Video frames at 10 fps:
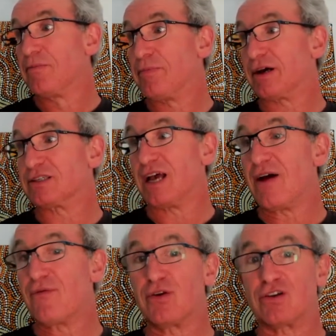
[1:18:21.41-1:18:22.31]
Because
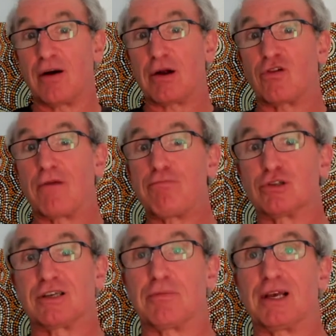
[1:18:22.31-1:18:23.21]
every time I try and
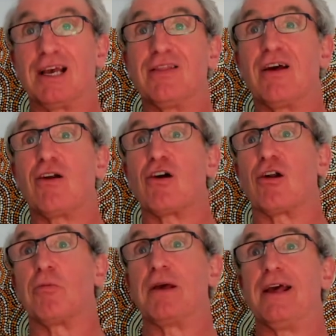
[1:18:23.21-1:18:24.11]
put something in there,
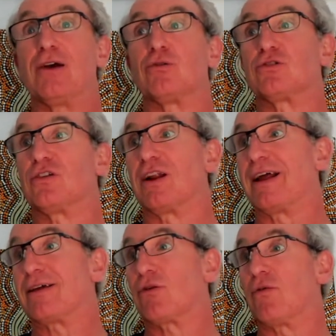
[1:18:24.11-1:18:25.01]
it'll be equal to the
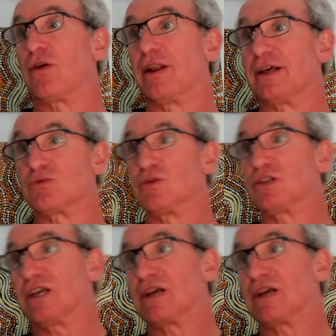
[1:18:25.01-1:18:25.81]
length of the list, which is